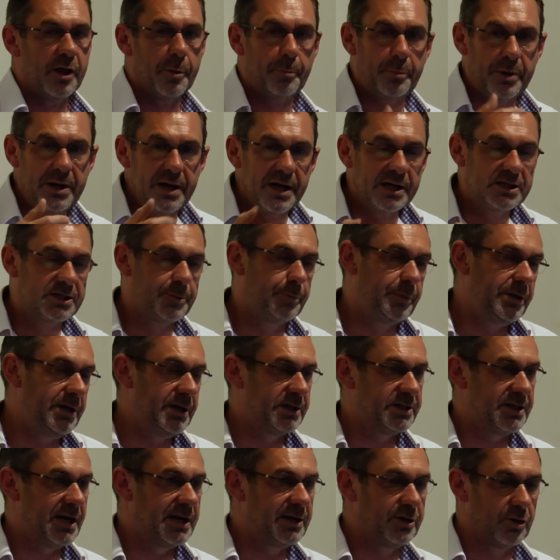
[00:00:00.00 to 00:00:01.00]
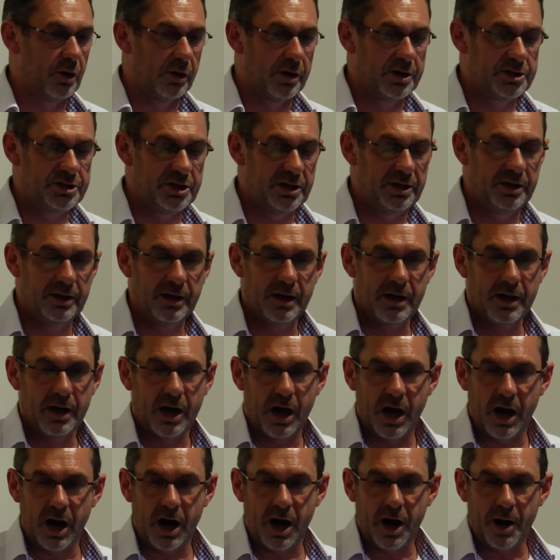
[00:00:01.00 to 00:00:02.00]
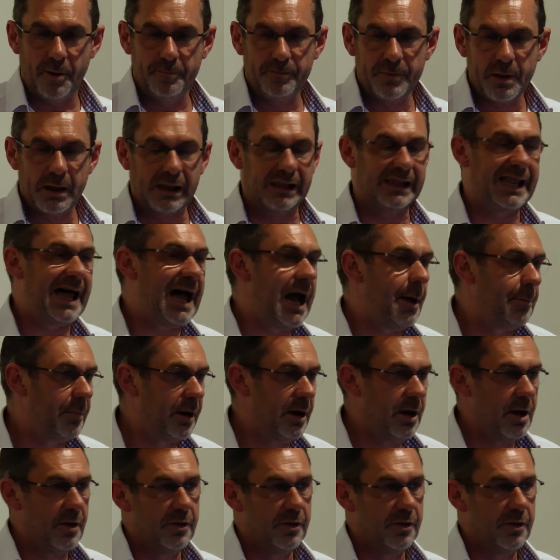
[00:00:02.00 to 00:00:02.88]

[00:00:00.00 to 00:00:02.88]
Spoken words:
The peer-to-peer technology lab,